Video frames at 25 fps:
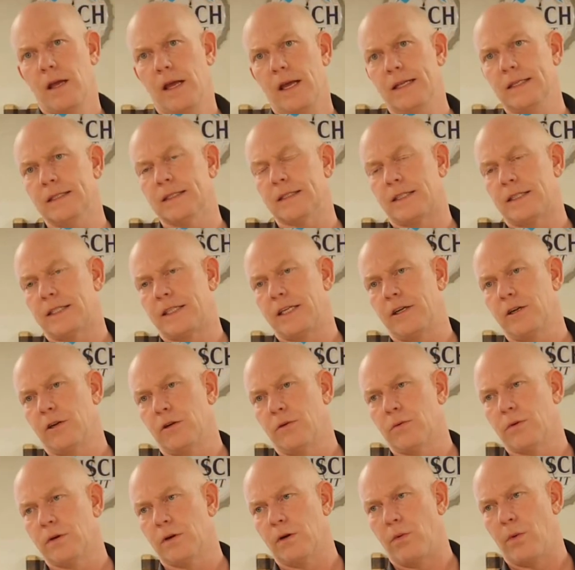isn't
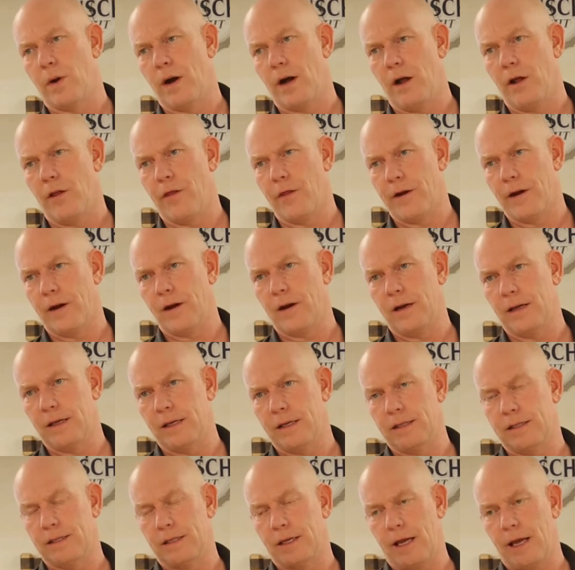sealed real well. There
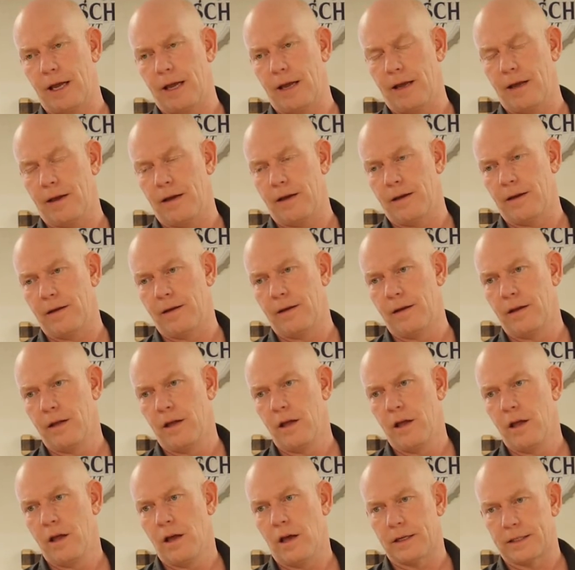is a, uh,
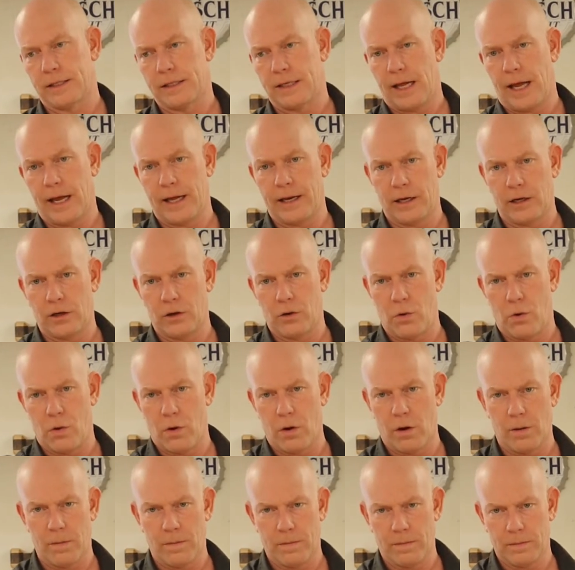a sliding
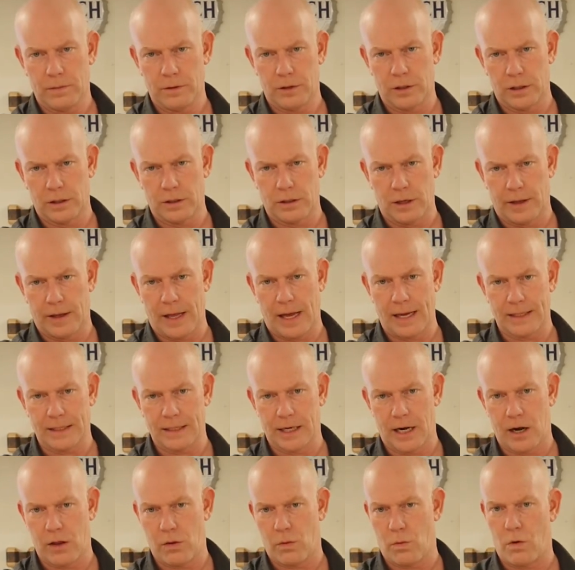door just on that
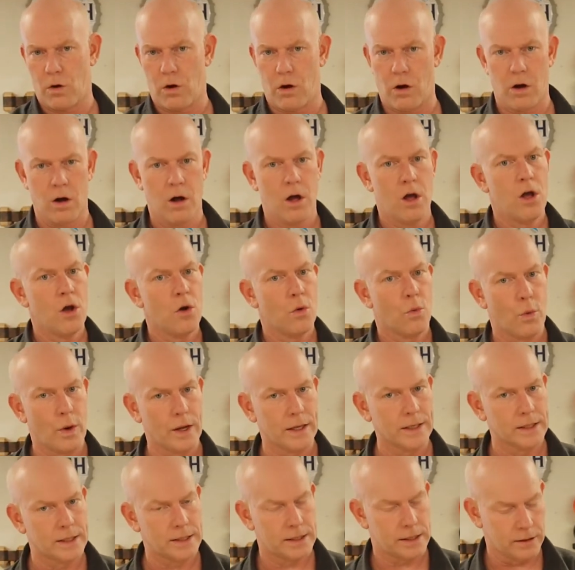side of the wall.
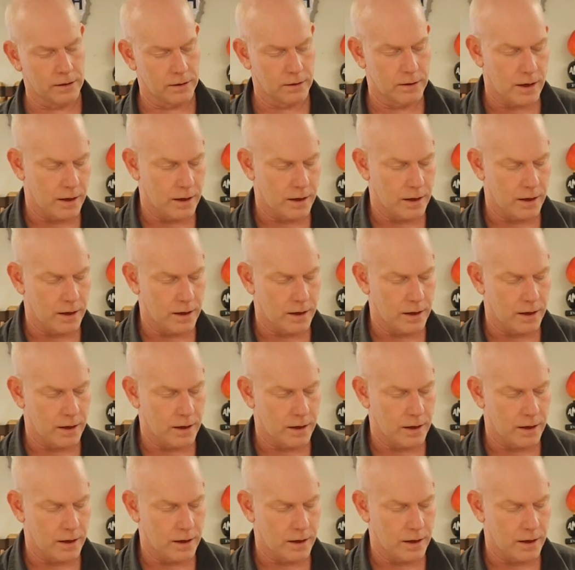Wind still